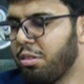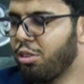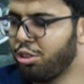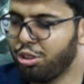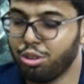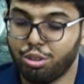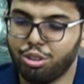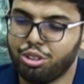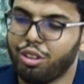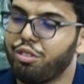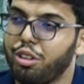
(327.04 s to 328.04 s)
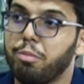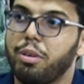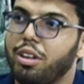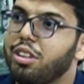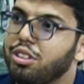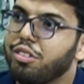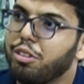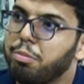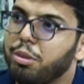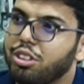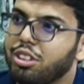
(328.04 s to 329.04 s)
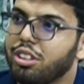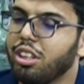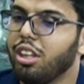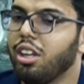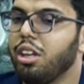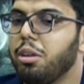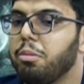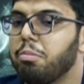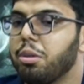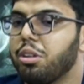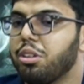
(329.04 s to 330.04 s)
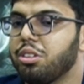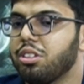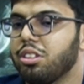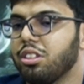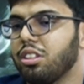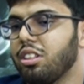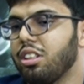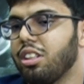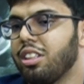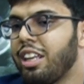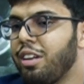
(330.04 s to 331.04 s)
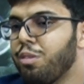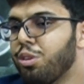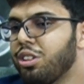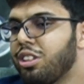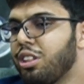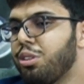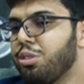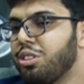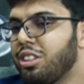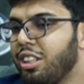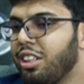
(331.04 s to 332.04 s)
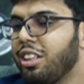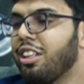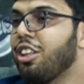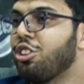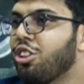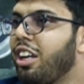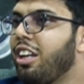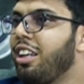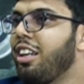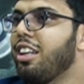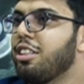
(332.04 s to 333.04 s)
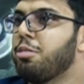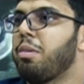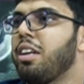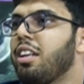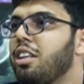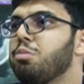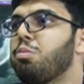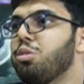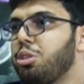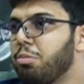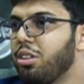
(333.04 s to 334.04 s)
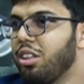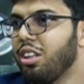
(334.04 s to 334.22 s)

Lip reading: was so crucial for the parents of the patient because they wanted to see their child in less pain as possible.